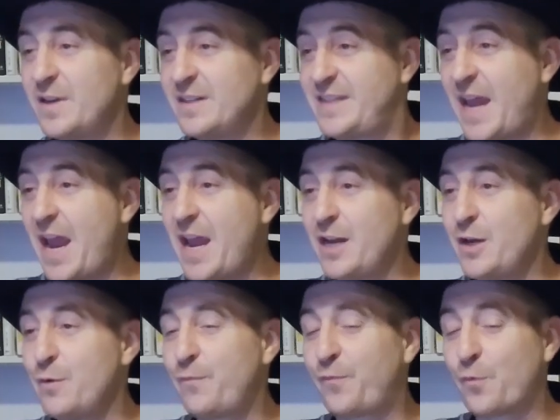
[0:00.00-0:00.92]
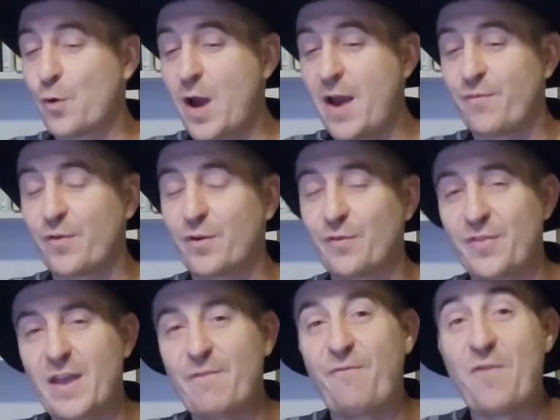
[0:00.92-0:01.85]
day forever.
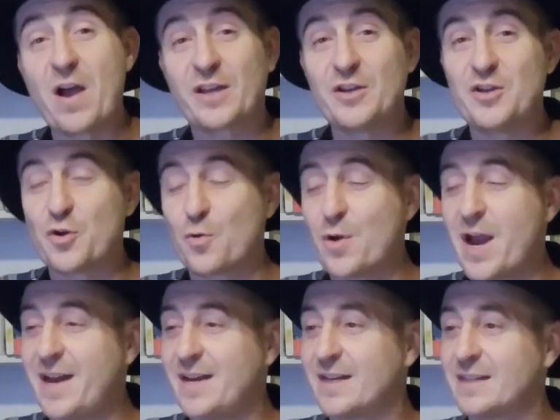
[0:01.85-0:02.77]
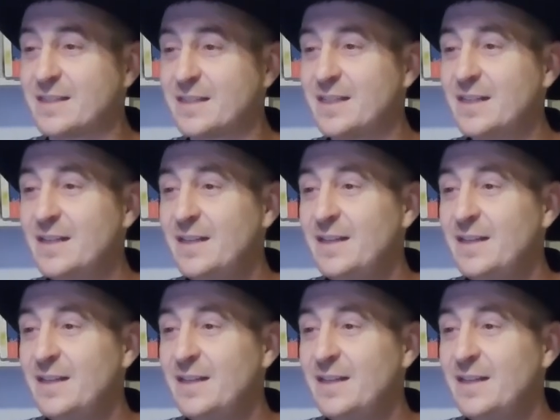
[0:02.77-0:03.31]
That fucking Uranus,